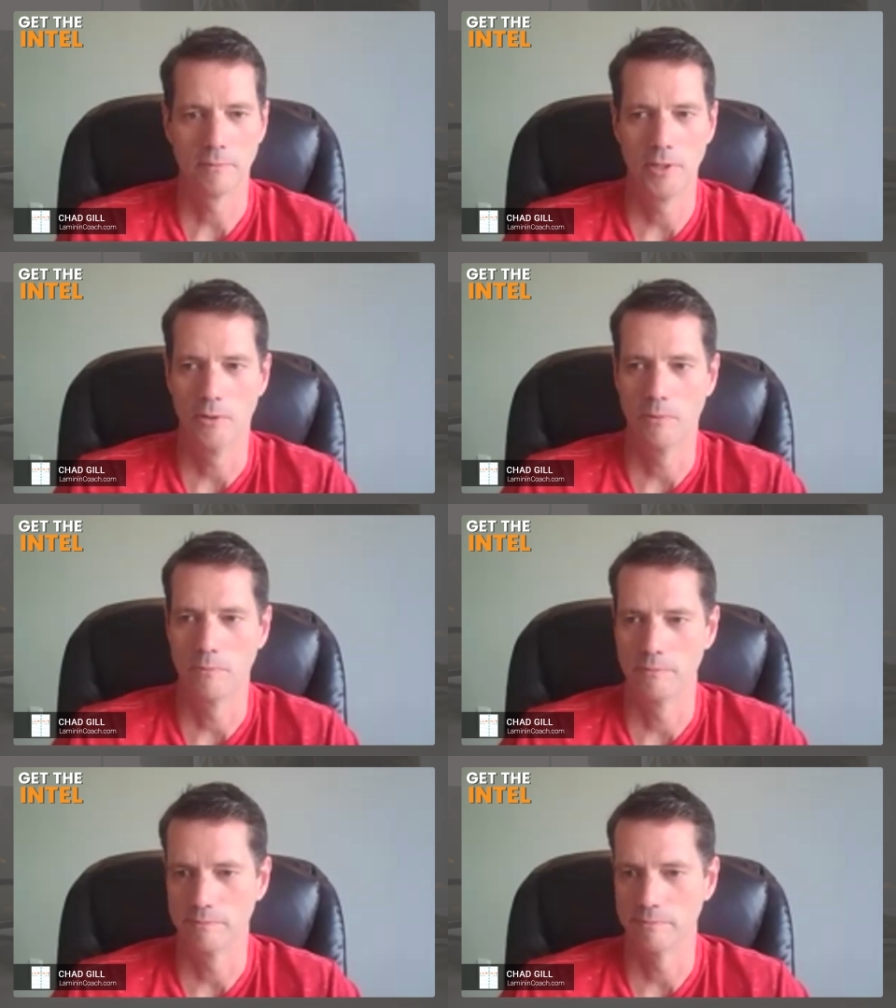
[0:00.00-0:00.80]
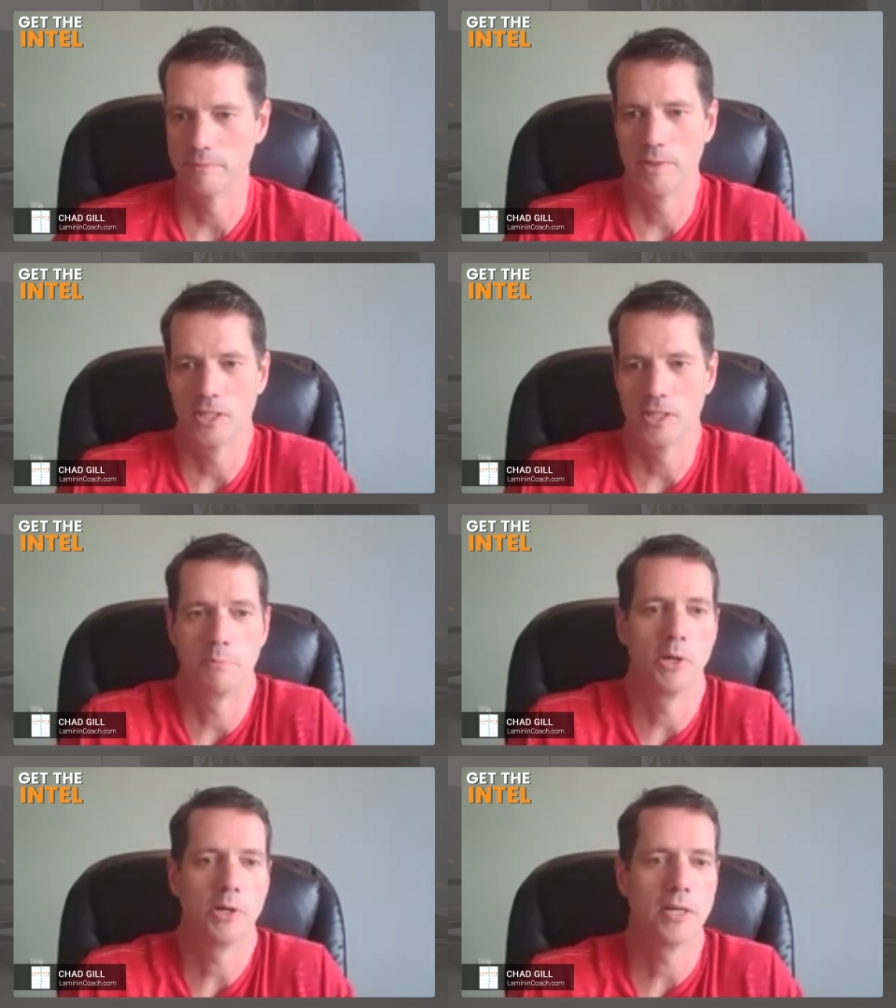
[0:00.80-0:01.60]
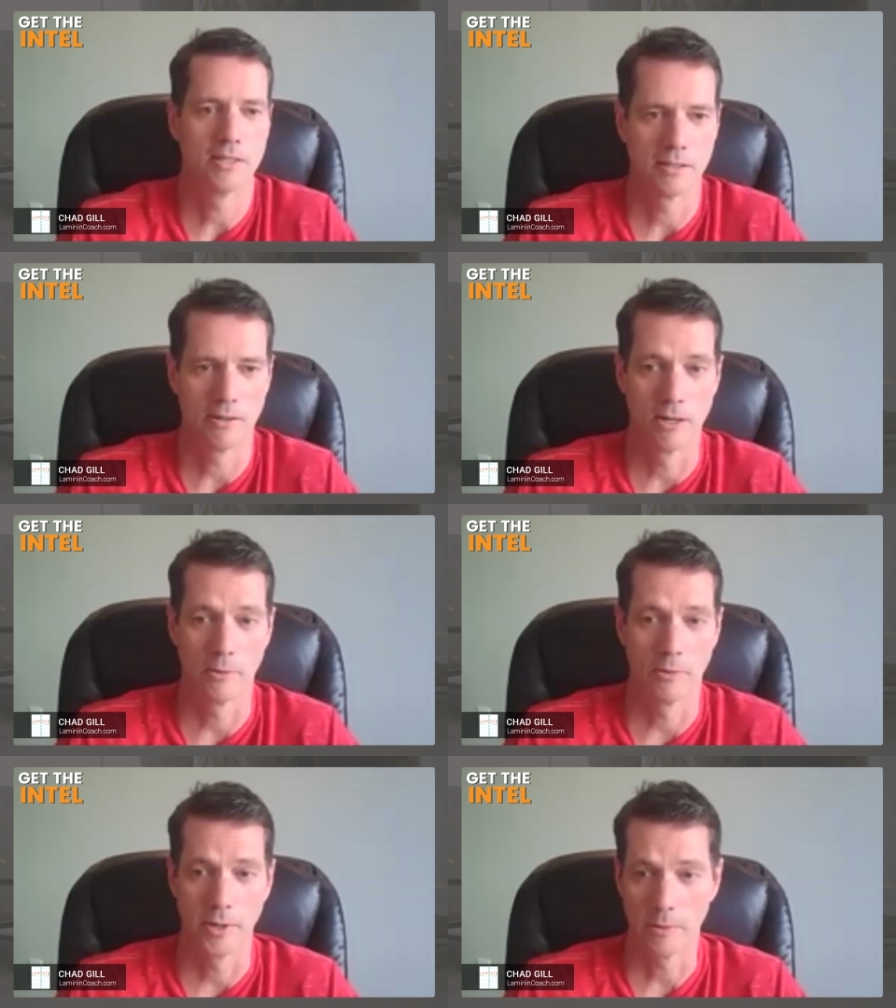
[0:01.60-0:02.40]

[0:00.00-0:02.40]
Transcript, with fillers: you know, experience all the way